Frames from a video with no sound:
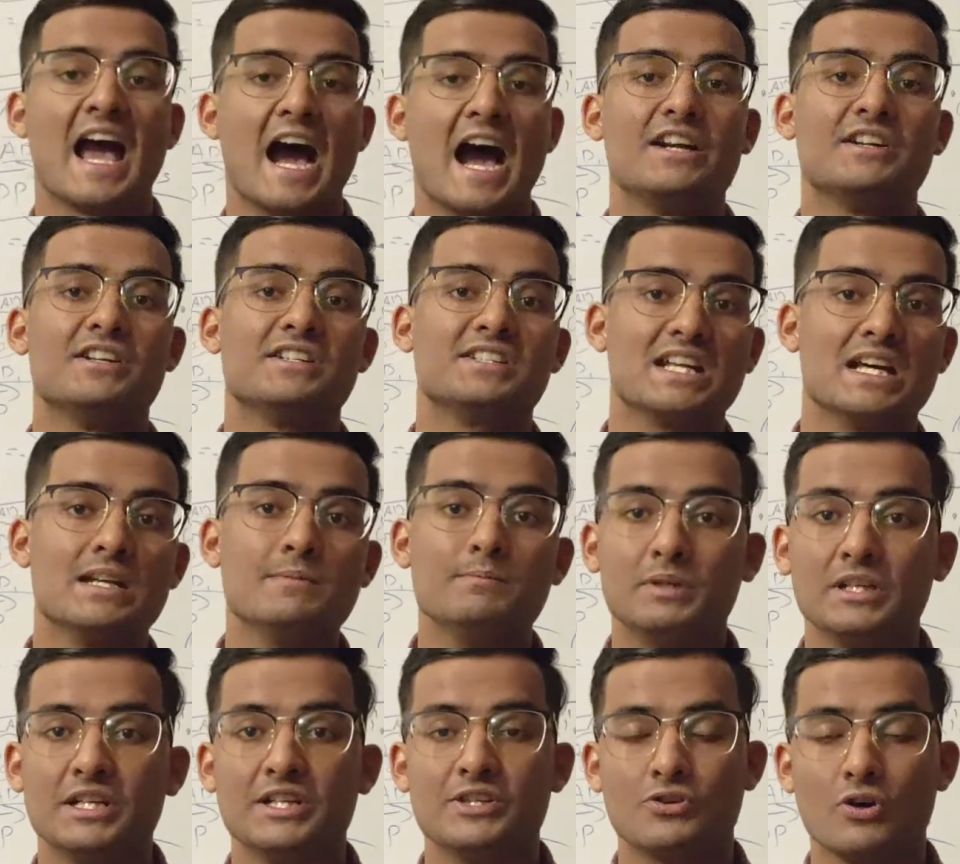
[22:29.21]
and the
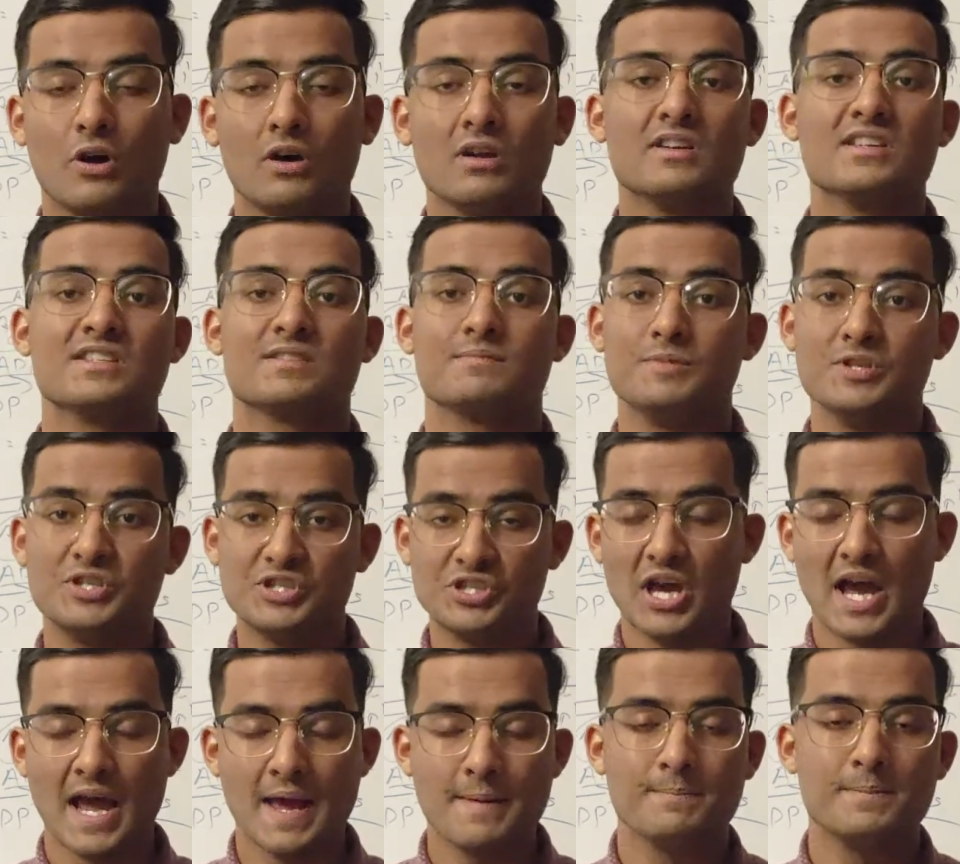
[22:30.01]
$10 billion
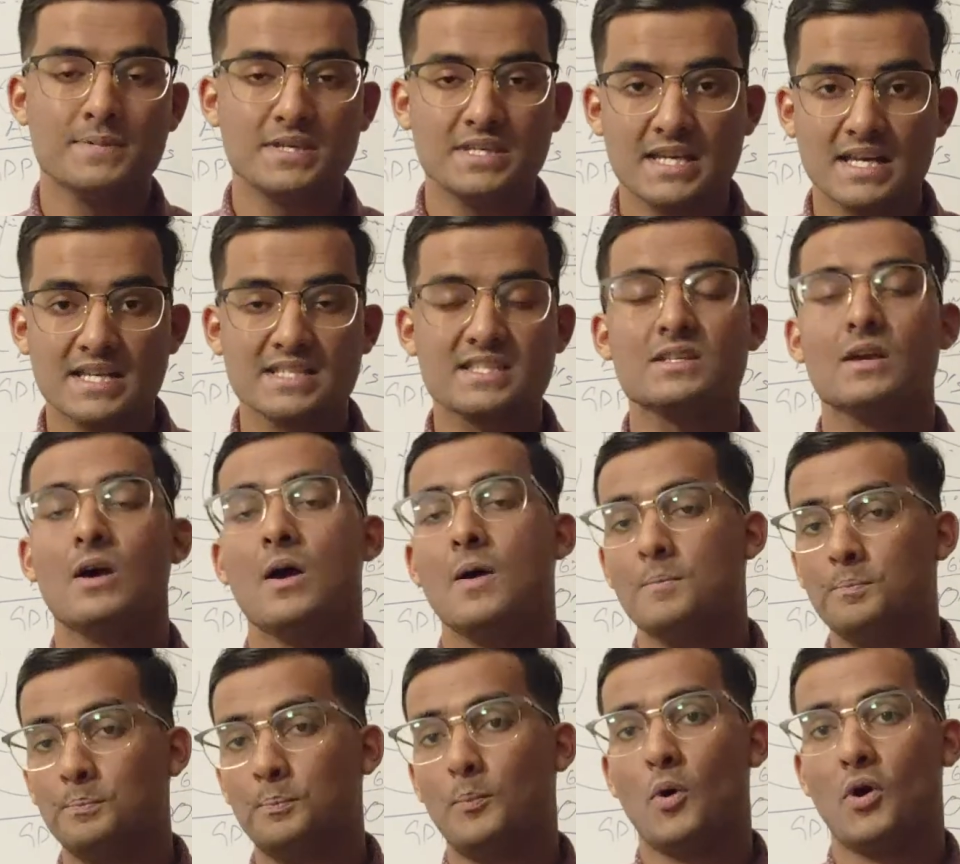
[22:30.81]
being your MBS,
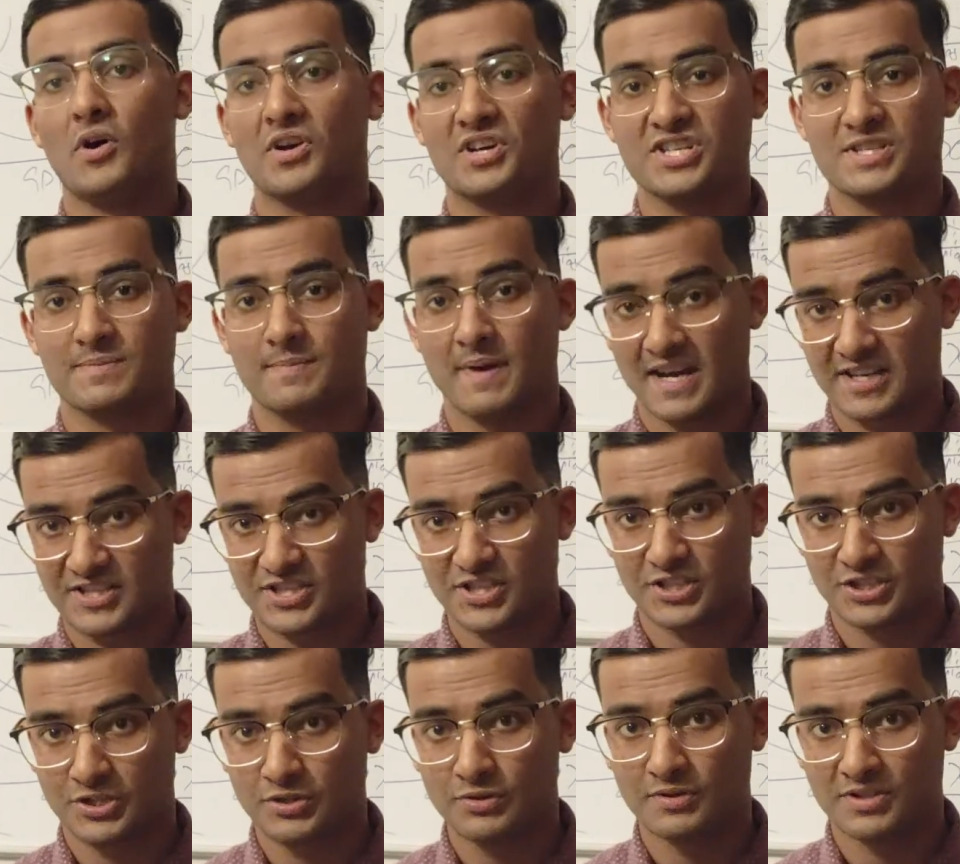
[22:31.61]
mortgage-backed
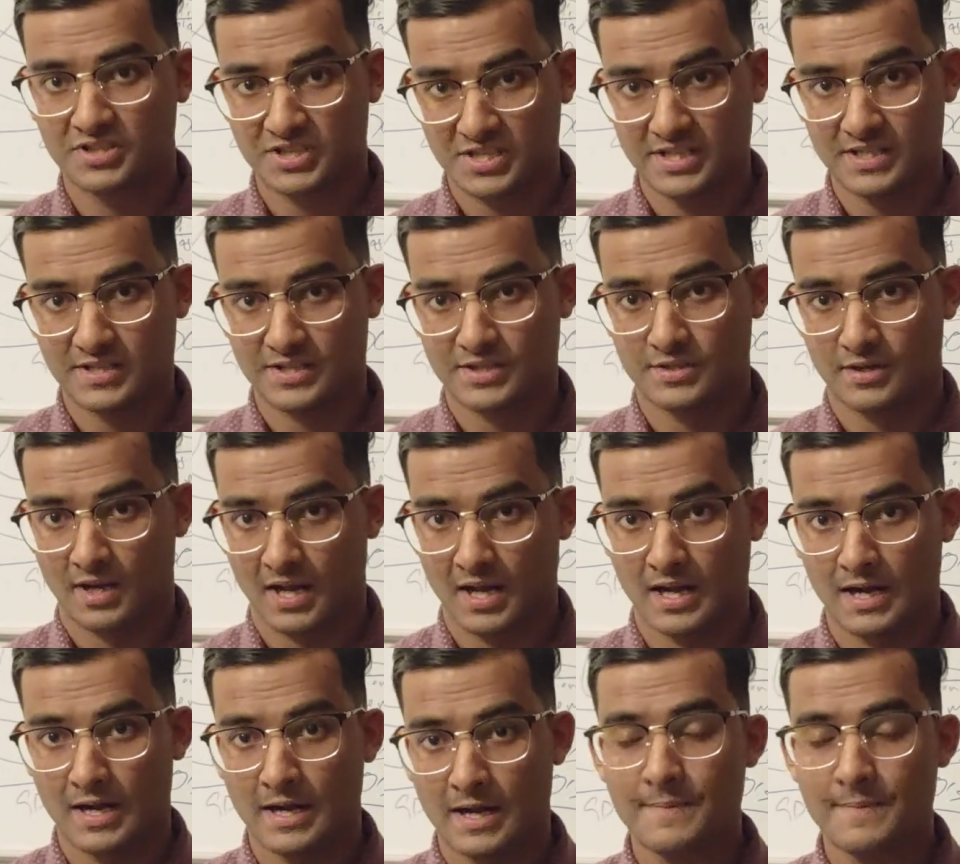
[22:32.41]
securities.